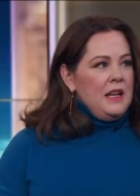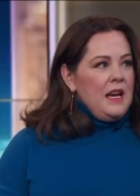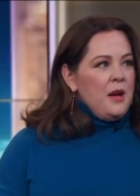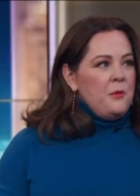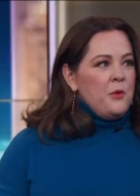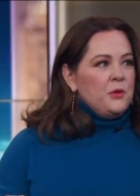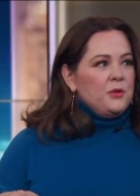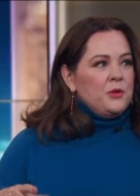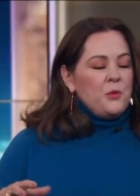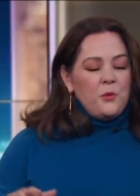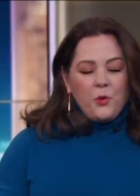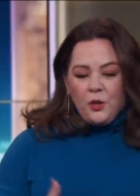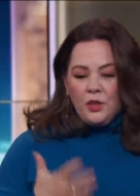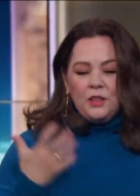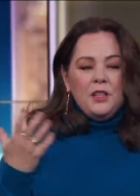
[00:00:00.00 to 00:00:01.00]
I want the
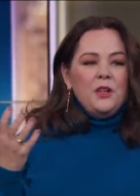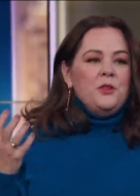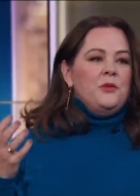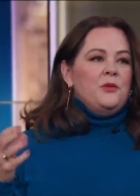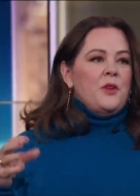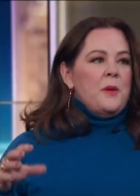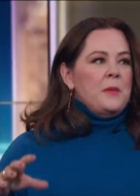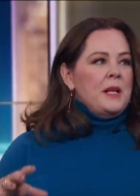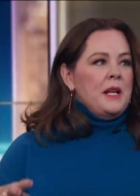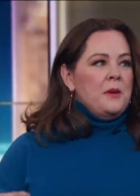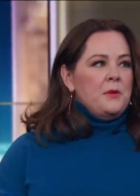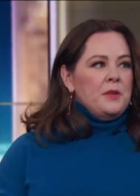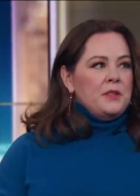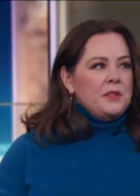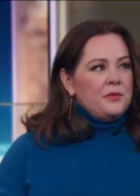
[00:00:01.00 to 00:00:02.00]
workload from it. I
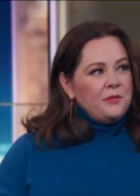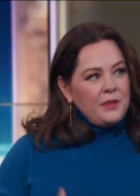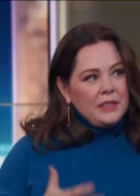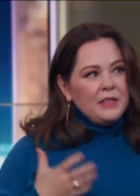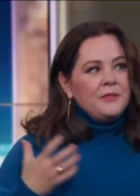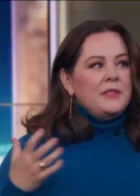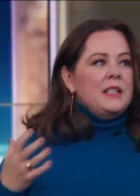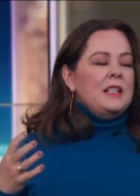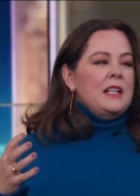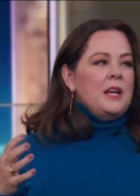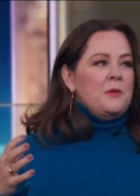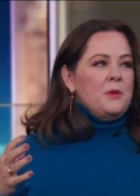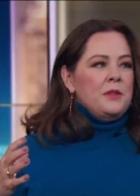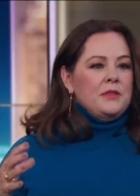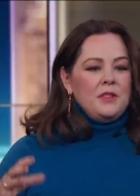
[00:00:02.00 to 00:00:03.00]
want the fun of it. I
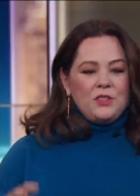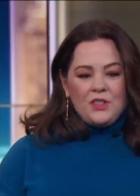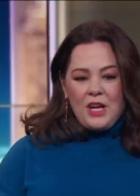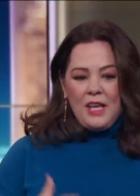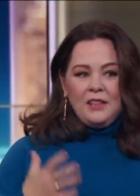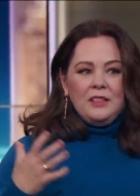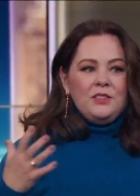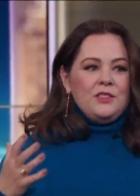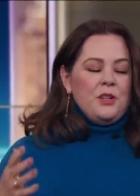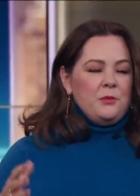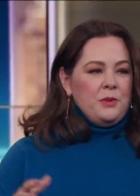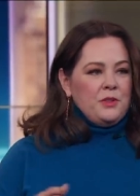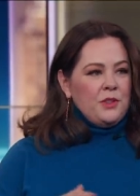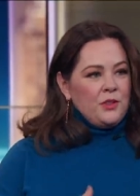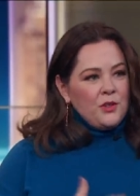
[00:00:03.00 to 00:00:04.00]
want the challenge. I
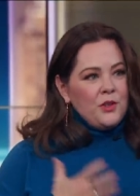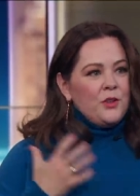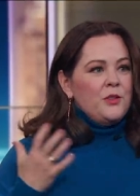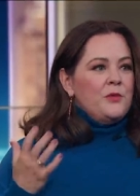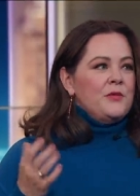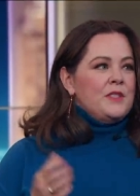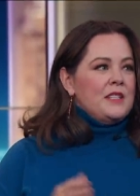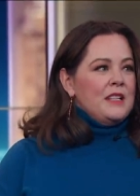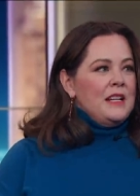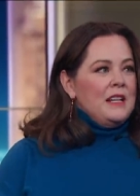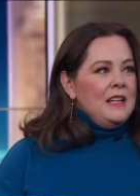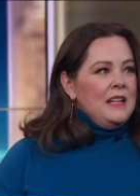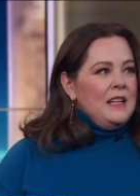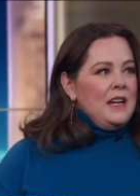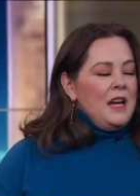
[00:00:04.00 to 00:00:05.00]
want the nerves.
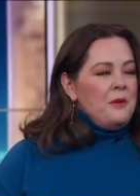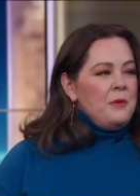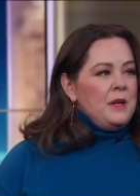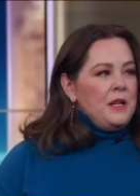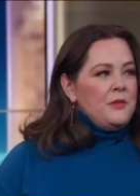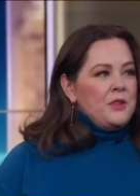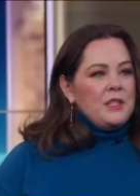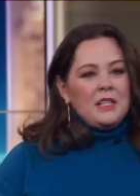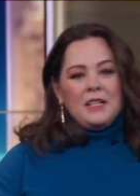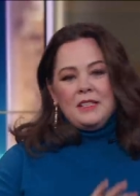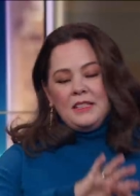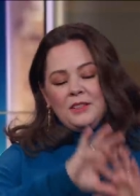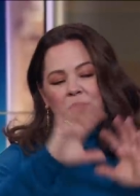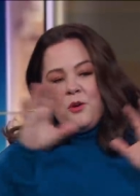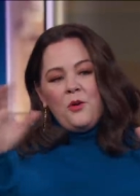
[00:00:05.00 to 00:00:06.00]
I want everything. I
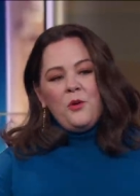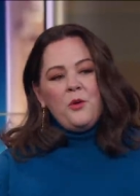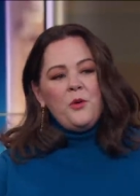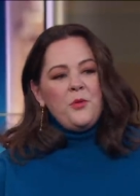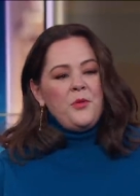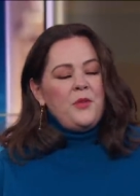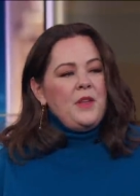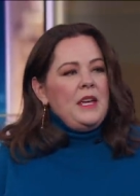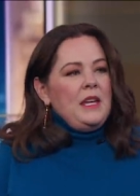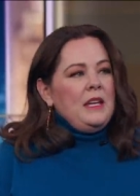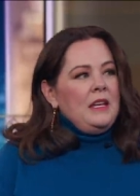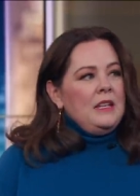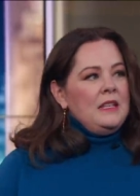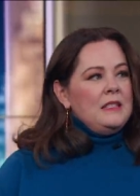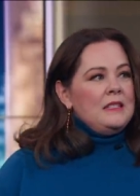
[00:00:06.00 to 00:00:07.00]
think the whole
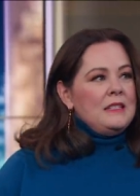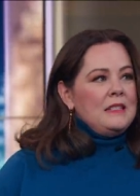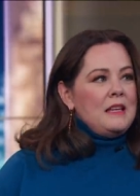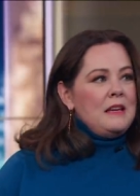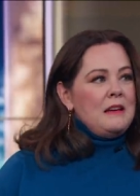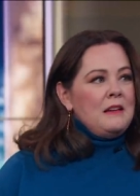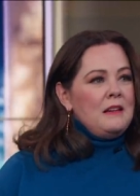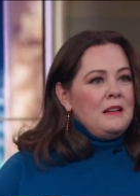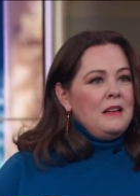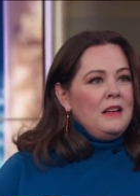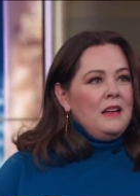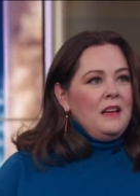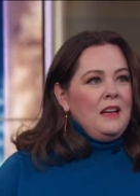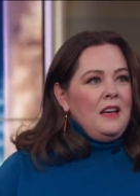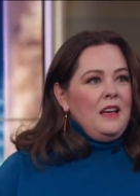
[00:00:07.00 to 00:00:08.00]
thing is. Uh,
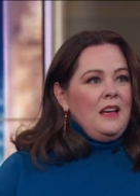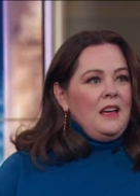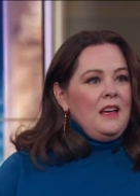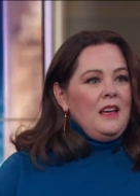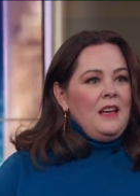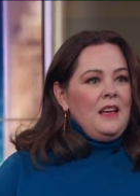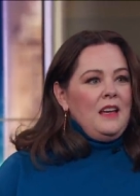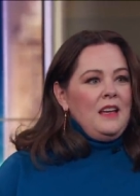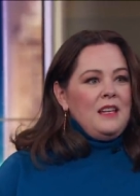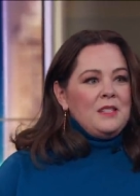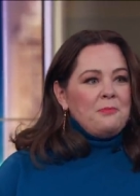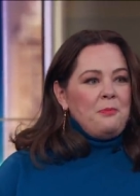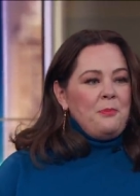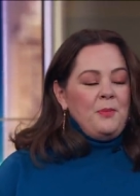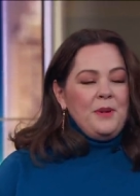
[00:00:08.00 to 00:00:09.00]

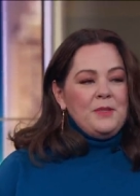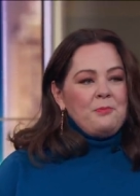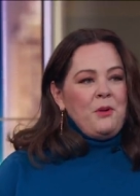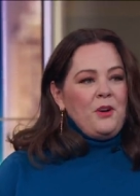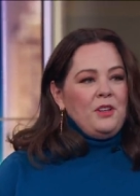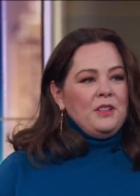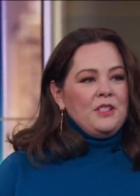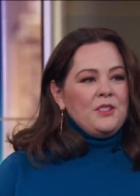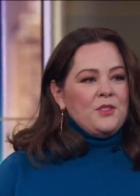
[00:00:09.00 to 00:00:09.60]
is, is part of the